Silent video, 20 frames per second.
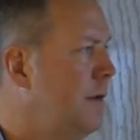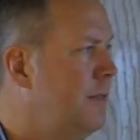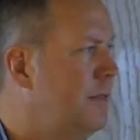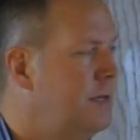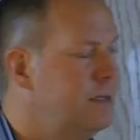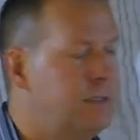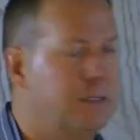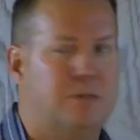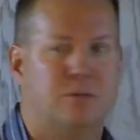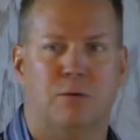
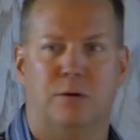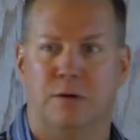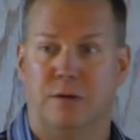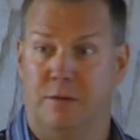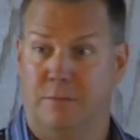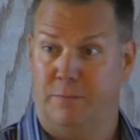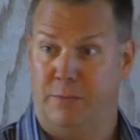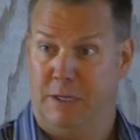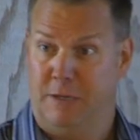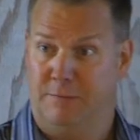This is one
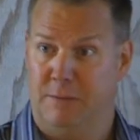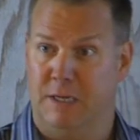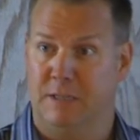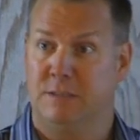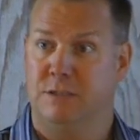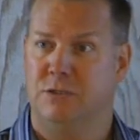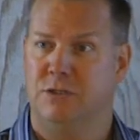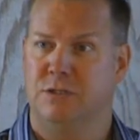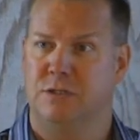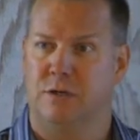big
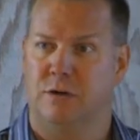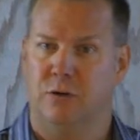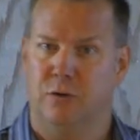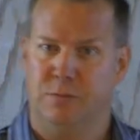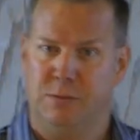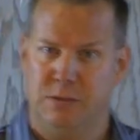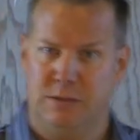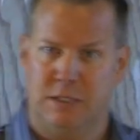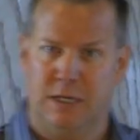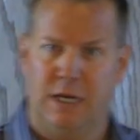messages I
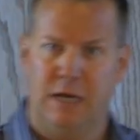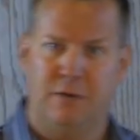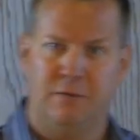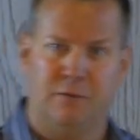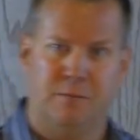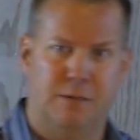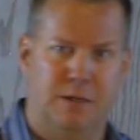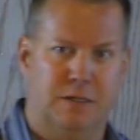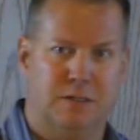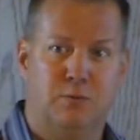hope you take
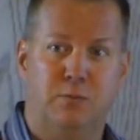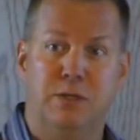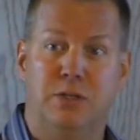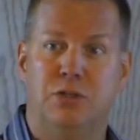from this.